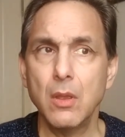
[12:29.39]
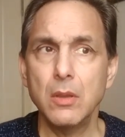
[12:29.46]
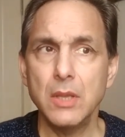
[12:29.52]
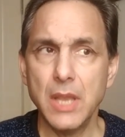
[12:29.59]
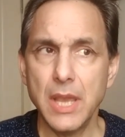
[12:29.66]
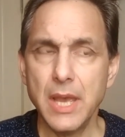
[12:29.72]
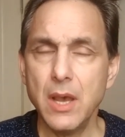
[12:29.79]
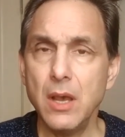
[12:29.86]

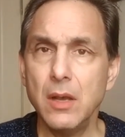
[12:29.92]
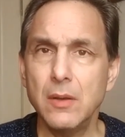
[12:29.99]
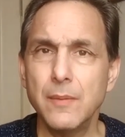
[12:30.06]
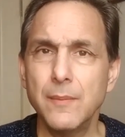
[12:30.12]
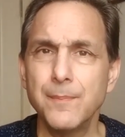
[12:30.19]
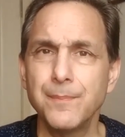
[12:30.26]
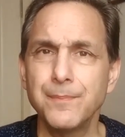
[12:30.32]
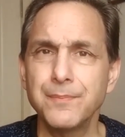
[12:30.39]
yeah,
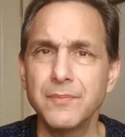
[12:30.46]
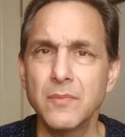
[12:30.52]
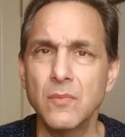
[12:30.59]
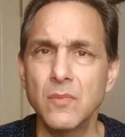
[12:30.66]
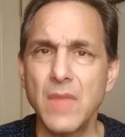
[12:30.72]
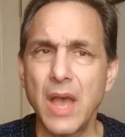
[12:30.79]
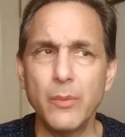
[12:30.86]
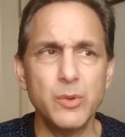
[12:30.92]

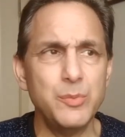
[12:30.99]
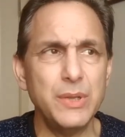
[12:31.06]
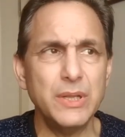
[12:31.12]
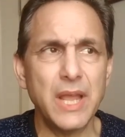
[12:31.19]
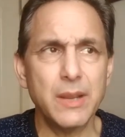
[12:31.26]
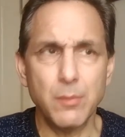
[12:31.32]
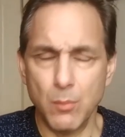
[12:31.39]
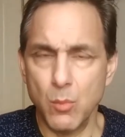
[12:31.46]
that would be
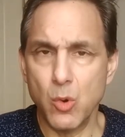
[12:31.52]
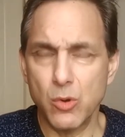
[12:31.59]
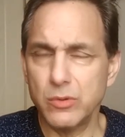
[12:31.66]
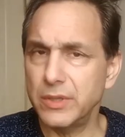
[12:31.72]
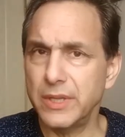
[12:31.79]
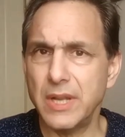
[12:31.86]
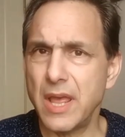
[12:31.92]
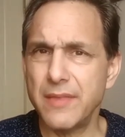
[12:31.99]
like
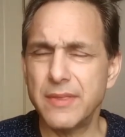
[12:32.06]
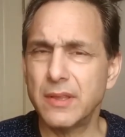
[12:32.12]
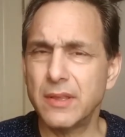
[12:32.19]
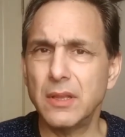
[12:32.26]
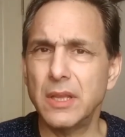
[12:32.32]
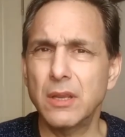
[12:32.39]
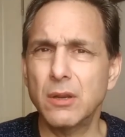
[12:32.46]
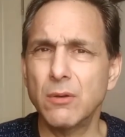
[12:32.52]
morally and
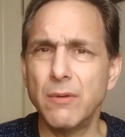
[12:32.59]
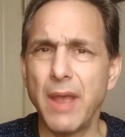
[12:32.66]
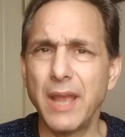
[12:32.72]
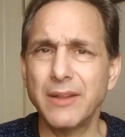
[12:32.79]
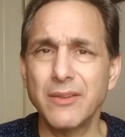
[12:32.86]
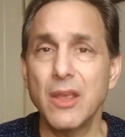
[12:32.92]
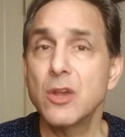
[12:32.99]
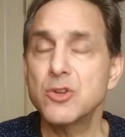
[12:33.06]
ethically
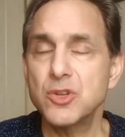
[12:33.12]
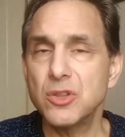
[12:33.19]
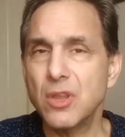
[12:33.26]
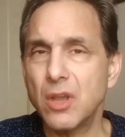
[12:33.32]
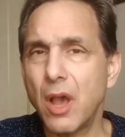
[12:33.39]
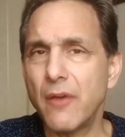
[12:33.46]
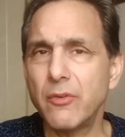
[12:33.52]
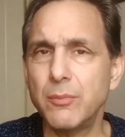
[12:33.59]
correct. Should the
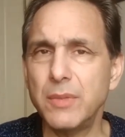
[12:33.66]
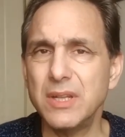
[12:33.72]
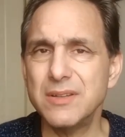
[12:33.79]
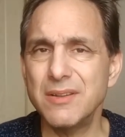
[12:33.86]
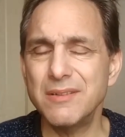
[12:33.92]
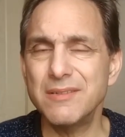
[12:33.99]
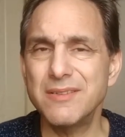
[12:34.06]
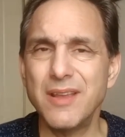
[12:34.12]
government
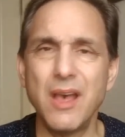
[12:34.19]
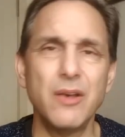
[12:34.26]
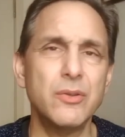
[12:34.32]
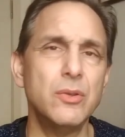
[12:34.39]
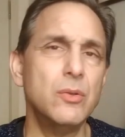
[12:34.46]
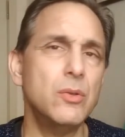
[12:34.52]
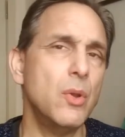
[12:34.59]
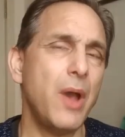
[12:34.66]
tell
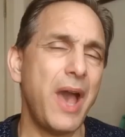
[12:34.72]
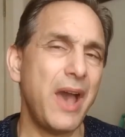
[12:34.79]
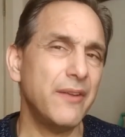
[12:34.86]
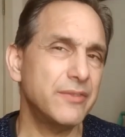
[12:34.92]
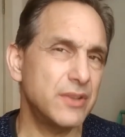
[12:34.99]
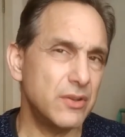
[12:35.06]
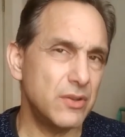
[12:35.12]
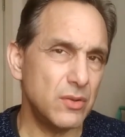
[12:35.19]
you you
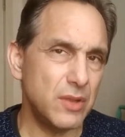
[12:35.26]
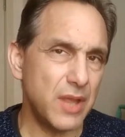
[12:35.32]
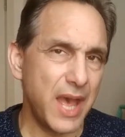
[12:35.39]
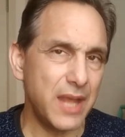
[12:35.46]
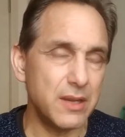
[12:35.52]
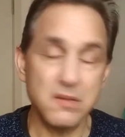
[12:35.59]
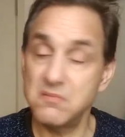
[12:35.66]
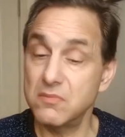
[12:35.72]
have to do
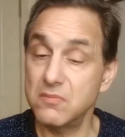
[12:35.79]
that?